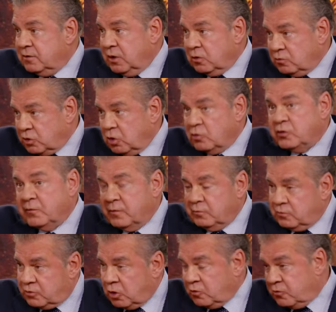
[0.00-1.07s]
You know, Joseph and
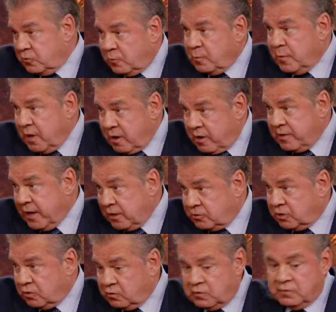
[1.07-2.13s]
Joseph and Mary, that
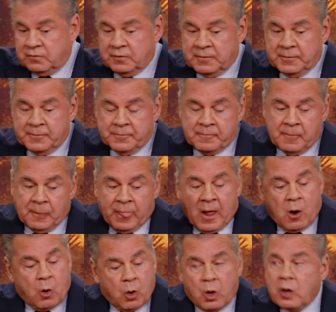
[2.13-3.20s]
Joseph
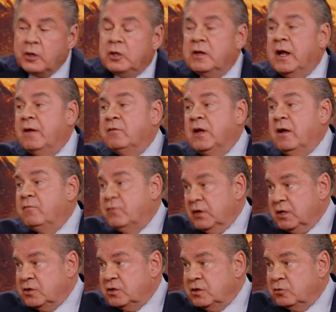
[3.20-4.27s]
or you'd have to have
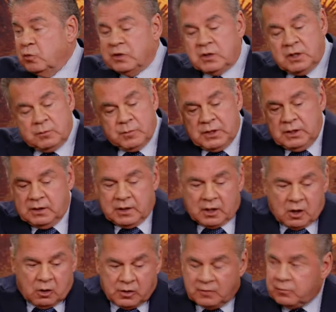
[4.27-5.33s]
visions, which can be in
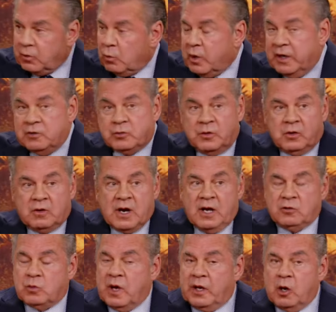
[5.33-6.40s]
all different ways with your
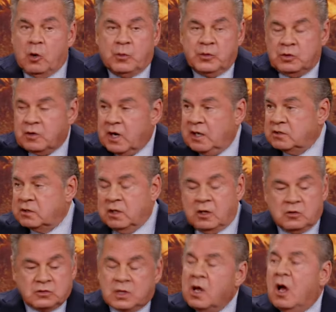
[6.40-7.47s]
eyes wide open, your eyes
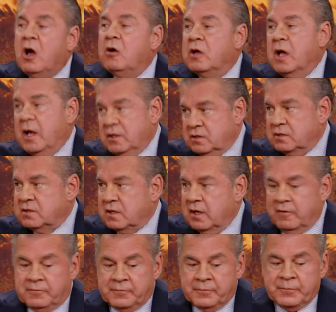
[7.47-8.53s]
closed, all kinds of
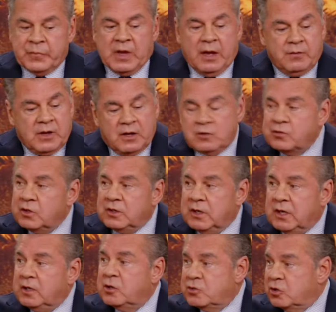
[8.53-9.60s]
stuff. And then,
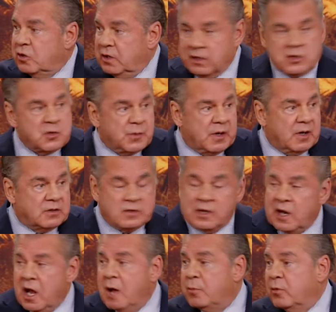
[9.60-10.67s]
then discerning of spirits. And
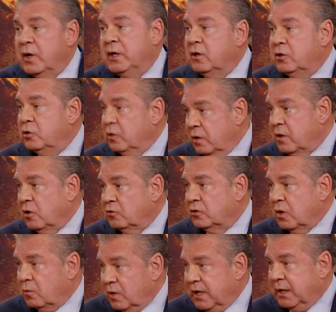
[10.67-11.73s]
I operate in two of those
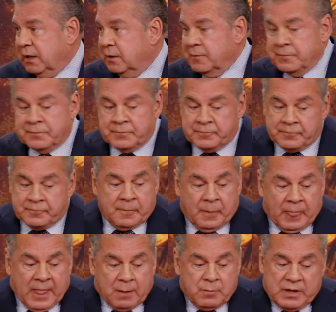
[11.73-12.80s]
already.
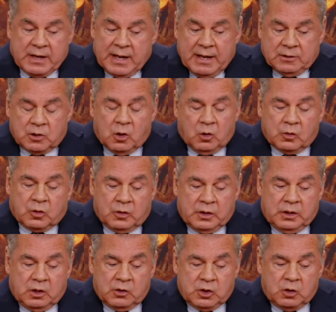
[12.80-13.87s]
But I told her,
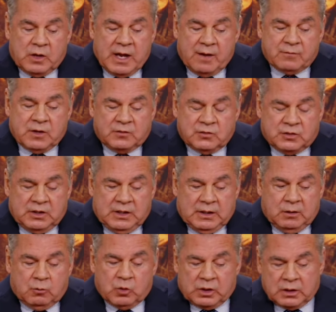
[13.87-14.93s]
you know, you'd have to
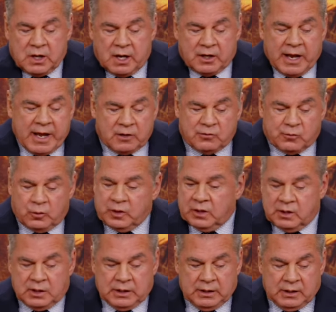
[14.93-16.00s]
see what God has for
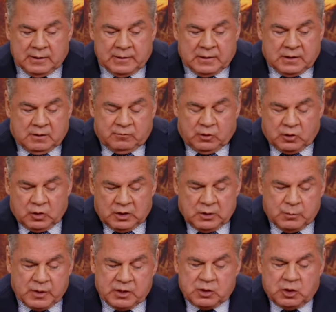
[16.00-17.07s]
you, honey, if you're going
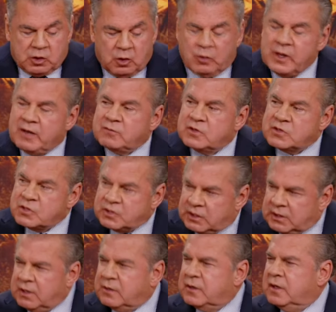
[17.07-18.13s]
to, but you don't have to see
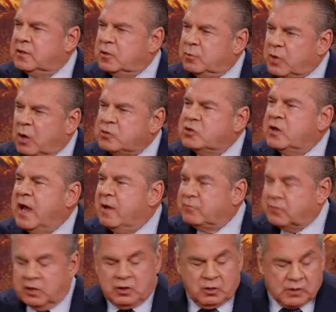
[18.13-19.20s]
anything. To, what you have
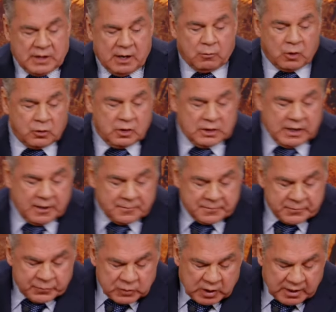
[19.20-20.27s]
to do, and I wrote it down,
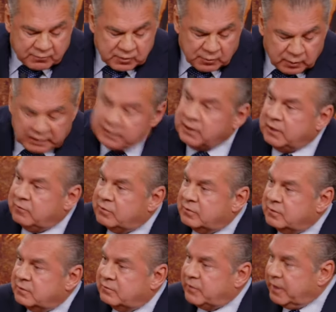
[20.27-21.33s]
you have to believe.
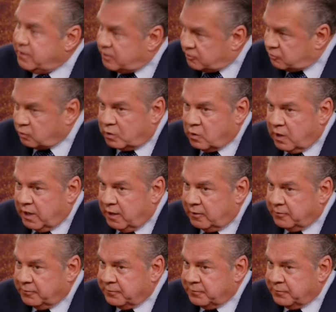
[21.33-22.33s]
Faith is required.